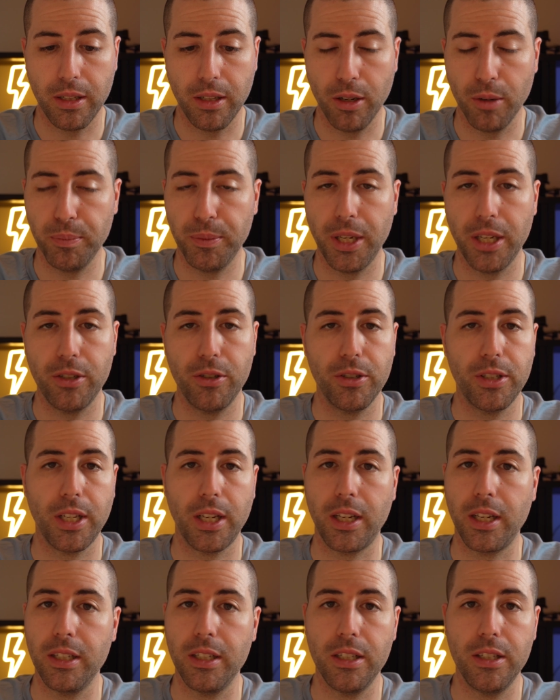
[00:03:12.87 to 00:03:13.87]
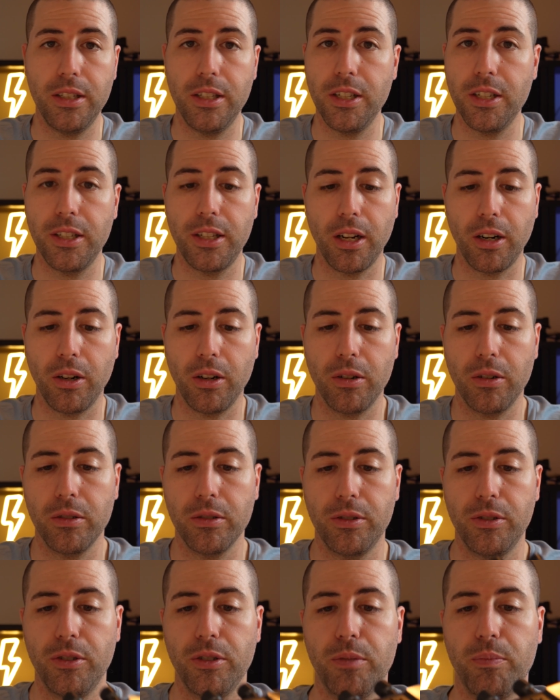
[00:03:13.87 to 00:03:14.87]
They update just like any digital
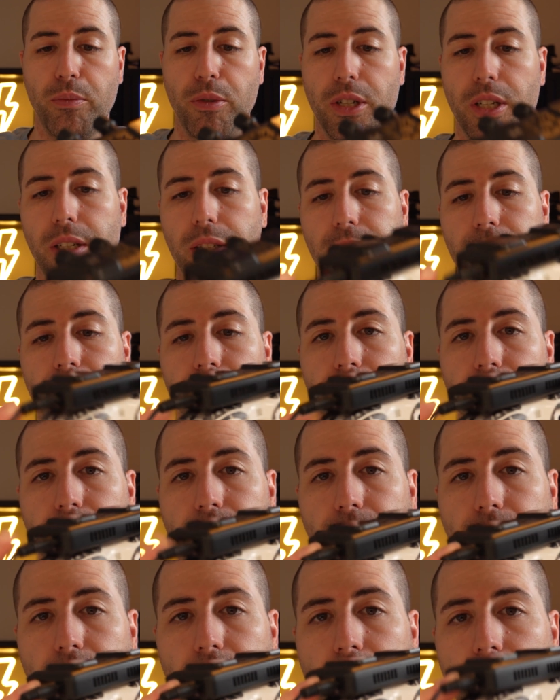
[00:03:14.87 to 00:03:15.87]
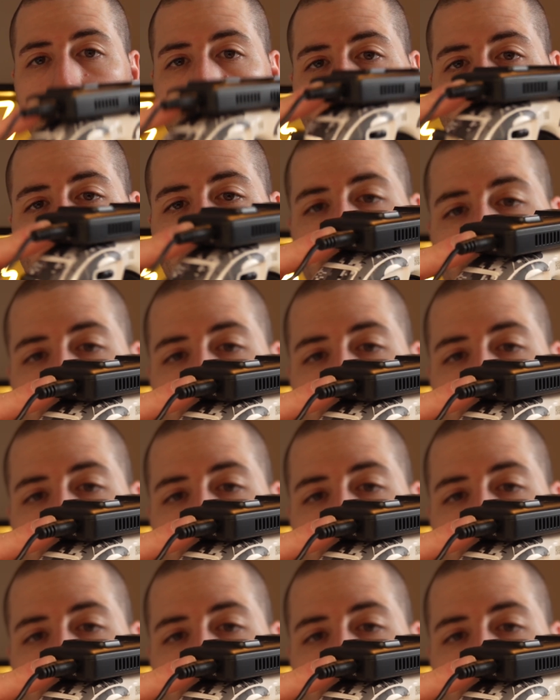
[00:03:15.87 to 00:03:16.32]
goggles. You just put in into the